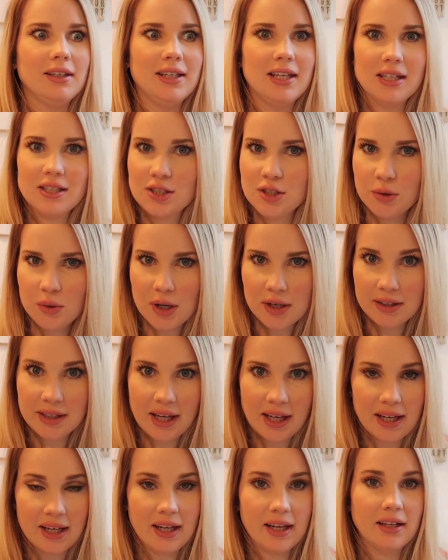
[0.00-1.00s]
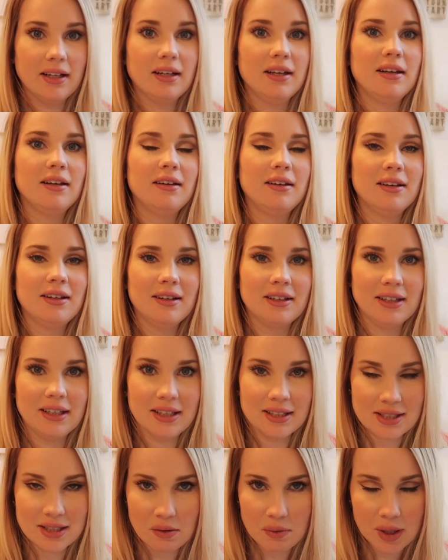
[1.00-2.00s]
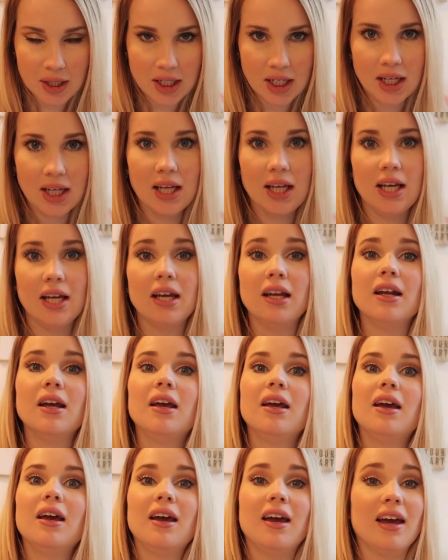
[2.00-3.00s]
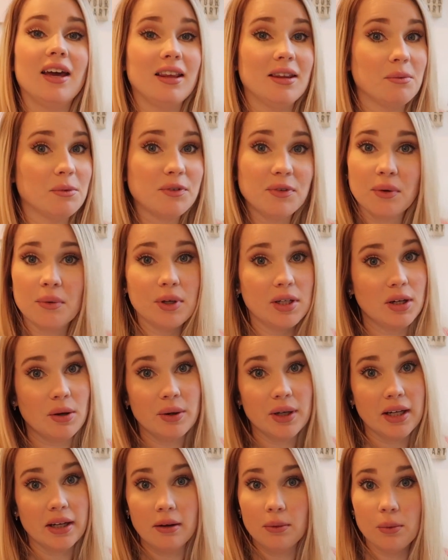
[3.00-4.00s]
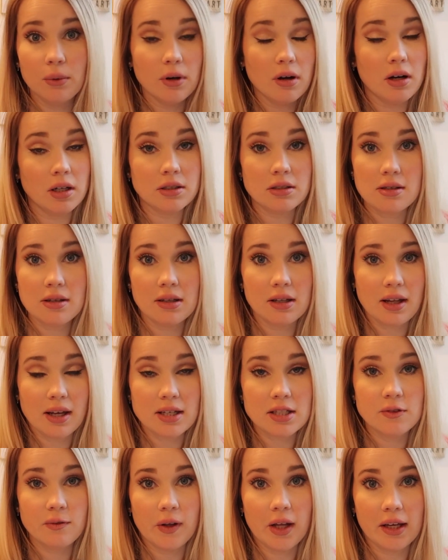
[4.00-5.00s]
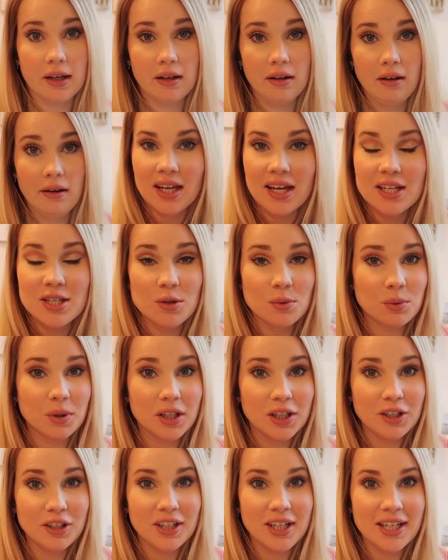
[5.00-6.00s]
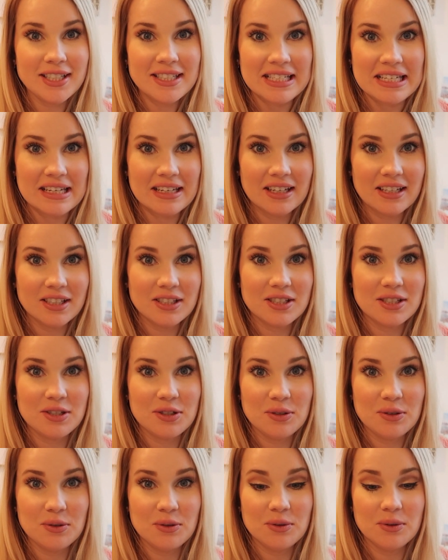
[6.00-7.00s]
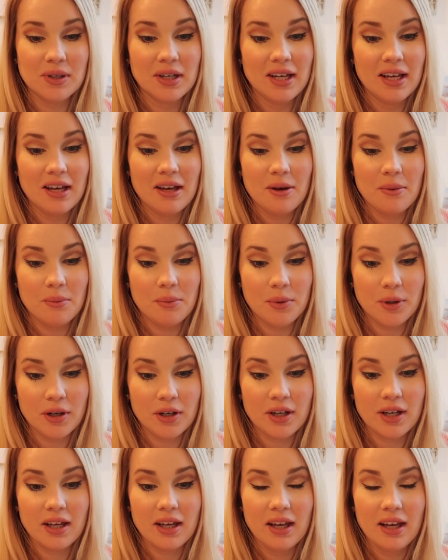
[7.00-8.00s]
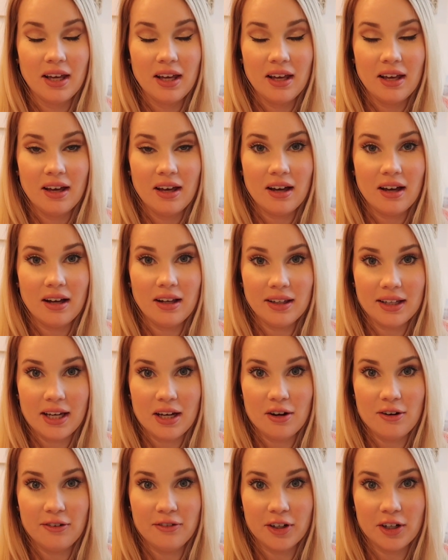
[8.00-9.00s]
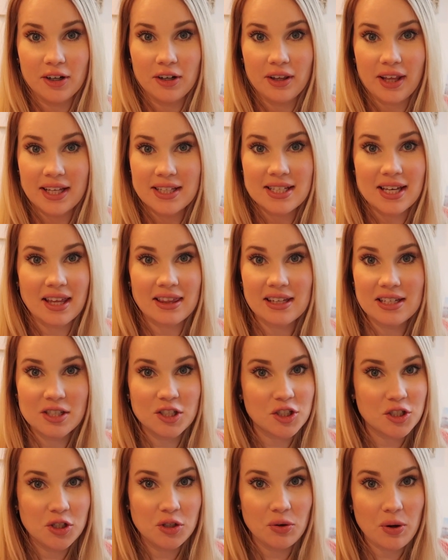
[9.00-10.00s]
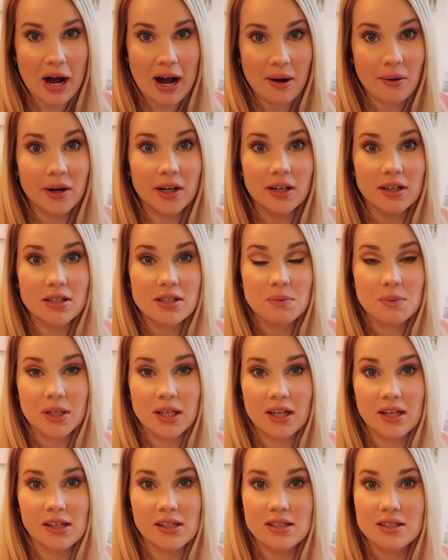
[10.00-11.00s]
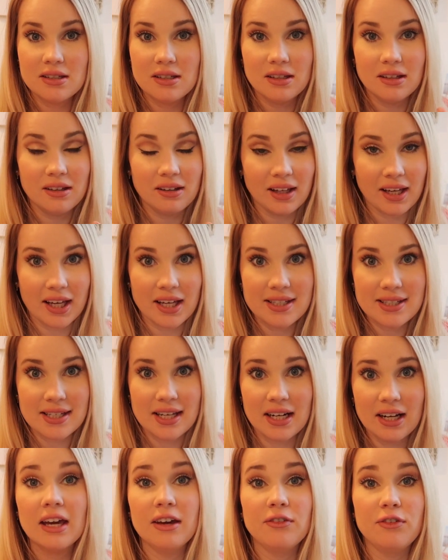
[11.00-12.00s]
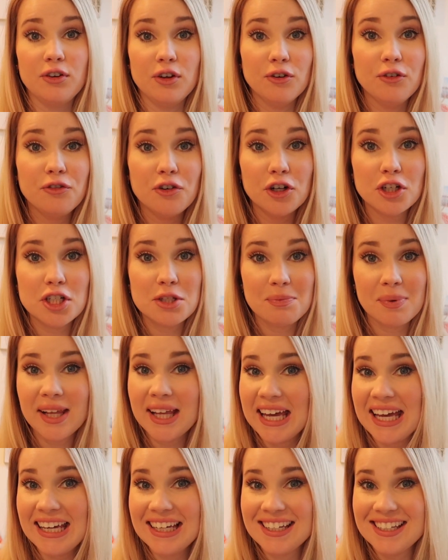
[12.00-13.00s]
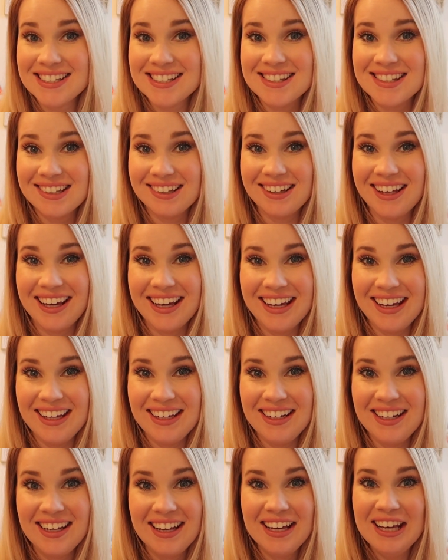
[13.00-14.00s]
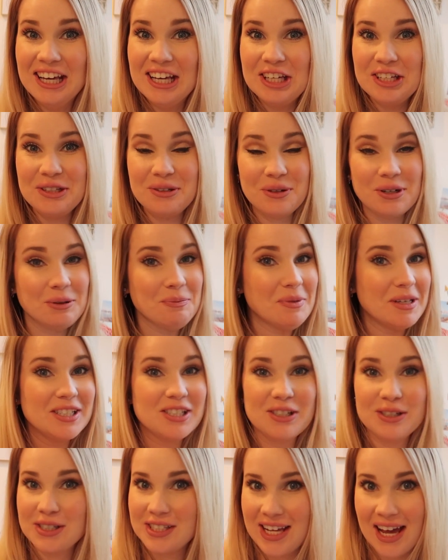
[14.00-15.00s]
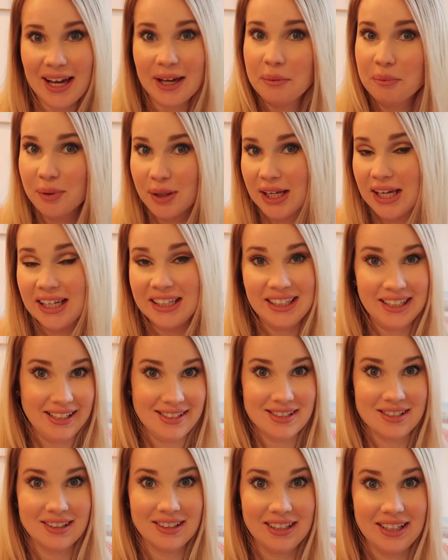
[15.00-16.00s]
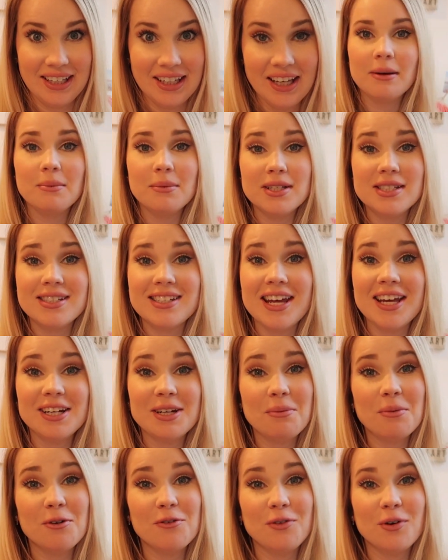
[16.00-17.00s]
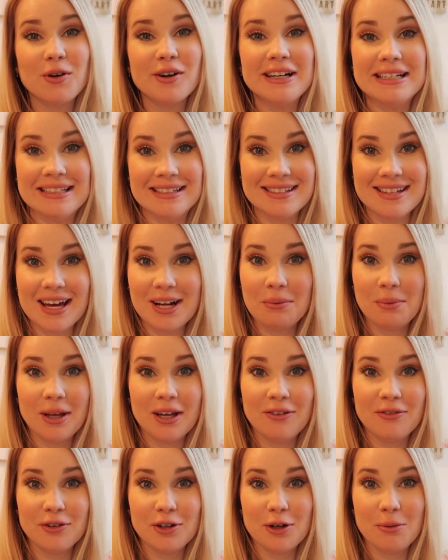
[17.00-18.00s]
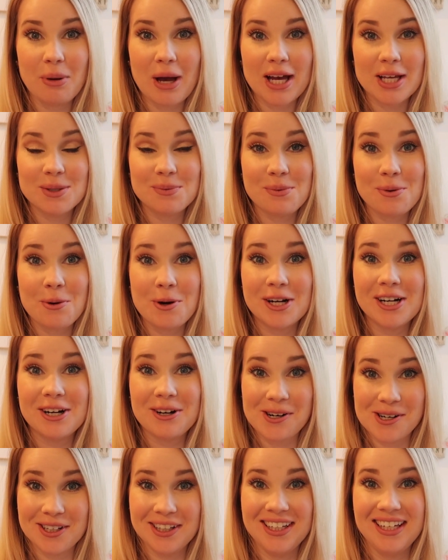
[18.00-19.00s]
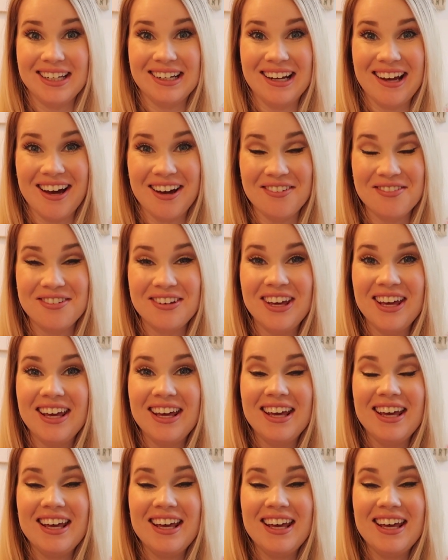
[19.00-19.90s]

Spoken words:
get to our gate, get something to eat, and then before we know it, we're on to the next flight. It's a really good idea to book a layover that's at least 2 hours, because like I said, if your first plane is delayed, you could miss your second plane easily. Mistake number 4 is not applying for your passport early enough.